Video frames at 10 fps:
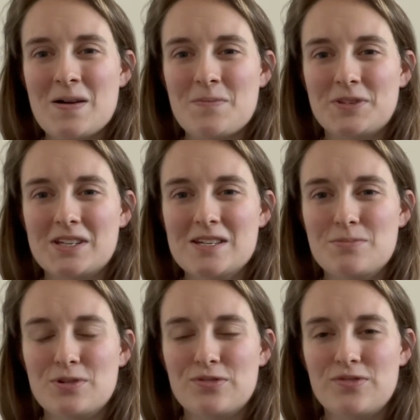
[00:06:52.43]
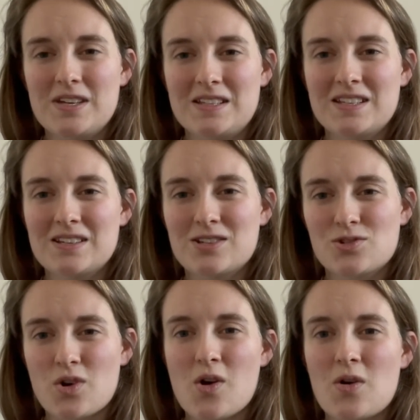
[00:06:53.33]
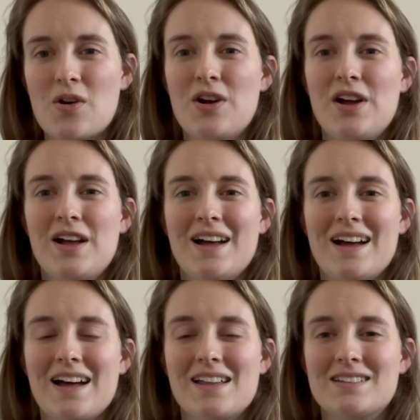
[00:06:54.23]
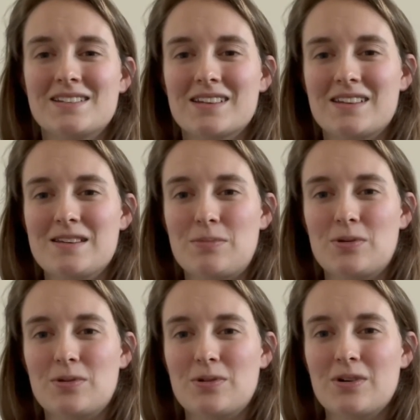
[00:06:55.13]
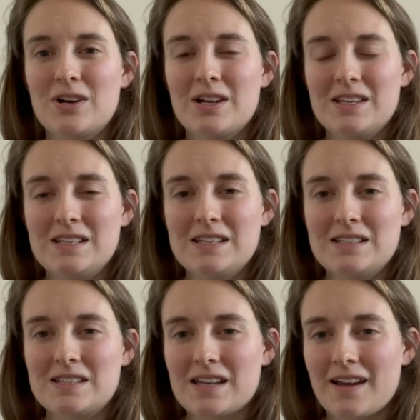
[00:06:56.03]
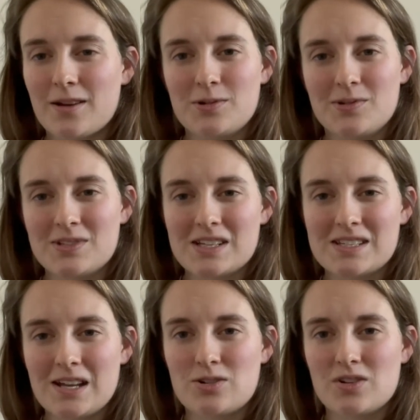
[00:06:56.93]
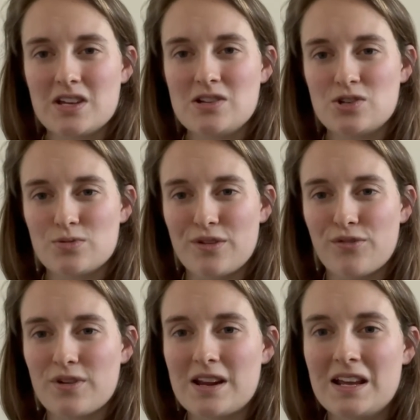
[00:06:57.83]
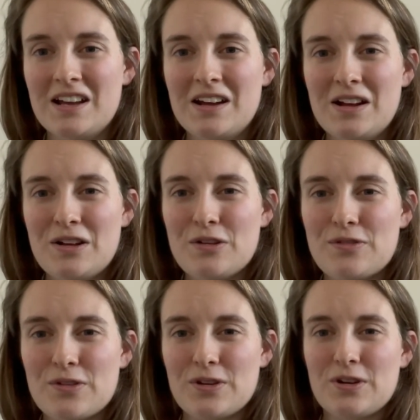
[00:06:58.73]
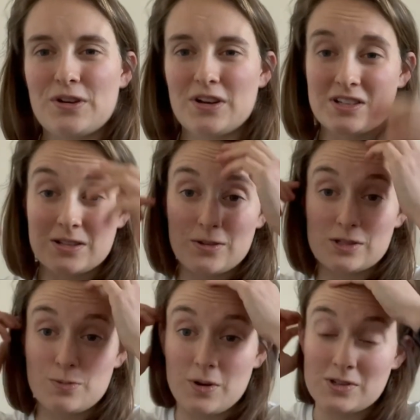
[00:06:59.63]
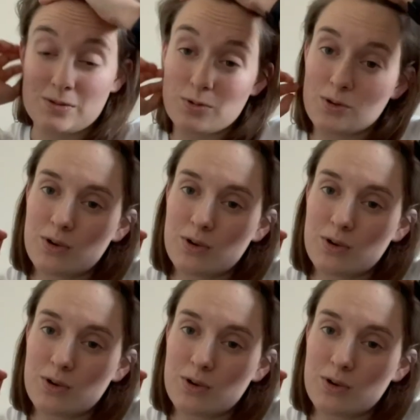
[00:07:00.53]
keep your feet strong and keep your knees, ankles, etc. injury free for as long as possible.